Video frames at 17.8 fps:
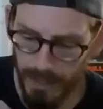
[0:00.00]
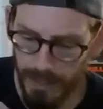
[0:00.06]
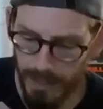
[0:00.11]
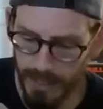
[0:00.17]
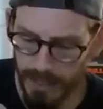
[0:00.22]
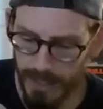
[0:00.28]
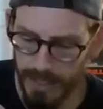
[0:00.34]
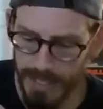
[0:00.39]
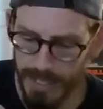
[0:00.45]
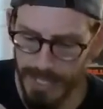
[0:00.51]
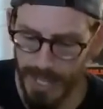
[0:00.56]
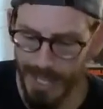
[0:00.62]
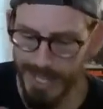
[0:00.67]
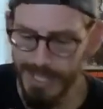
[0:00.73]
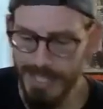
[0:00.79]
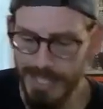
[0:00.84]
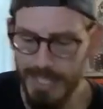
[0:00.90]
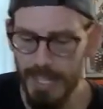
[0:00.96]
The
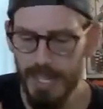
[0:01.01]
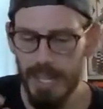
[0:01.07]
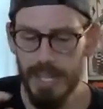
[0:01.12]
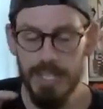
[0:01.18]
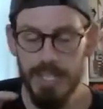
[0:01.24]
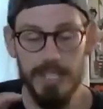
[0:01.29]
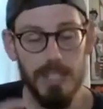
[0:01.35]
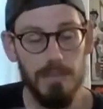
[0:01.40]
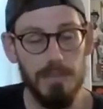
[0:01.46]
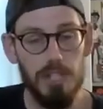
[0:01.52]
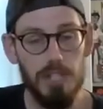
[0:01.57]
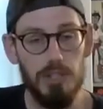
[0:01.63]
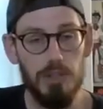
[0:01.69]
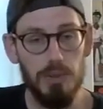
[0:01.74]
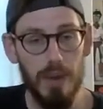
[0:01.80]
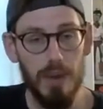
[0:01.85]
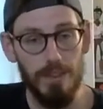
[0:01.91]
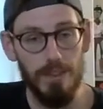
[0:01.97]
test is going to be
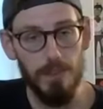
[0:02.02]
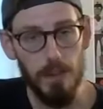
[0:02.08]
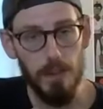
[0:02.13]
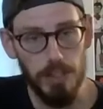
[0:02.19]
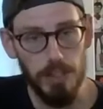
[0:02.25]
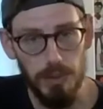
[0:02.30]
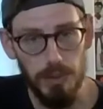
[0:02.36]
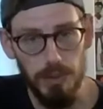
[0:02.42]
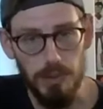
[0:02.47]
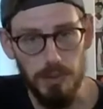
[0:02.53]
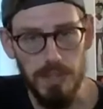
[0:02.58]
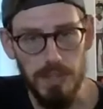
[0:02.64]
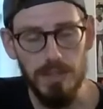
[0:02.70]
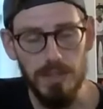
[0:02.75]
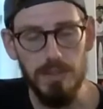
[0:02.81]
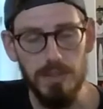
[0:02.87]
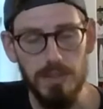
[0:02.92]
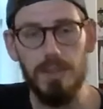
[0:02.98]
2 FRQs,
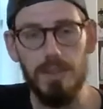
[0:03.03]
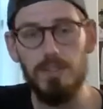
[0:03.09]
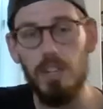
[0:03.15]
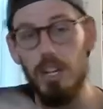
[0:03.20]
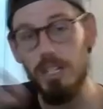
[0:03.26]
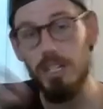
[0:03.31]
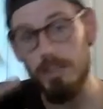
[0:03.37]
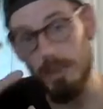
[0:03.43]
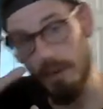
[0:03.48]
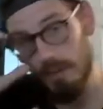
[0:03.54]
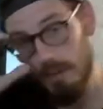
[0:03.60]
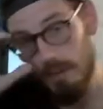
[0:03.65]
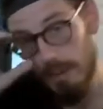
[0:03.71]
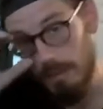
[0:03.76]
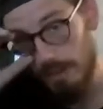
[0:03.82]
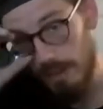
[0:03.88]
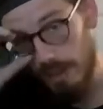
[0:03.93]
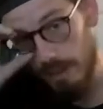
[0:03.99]
as we've talked about.
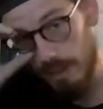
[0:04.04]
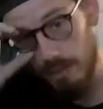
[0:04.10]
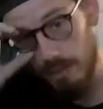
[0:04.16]
Remember, there is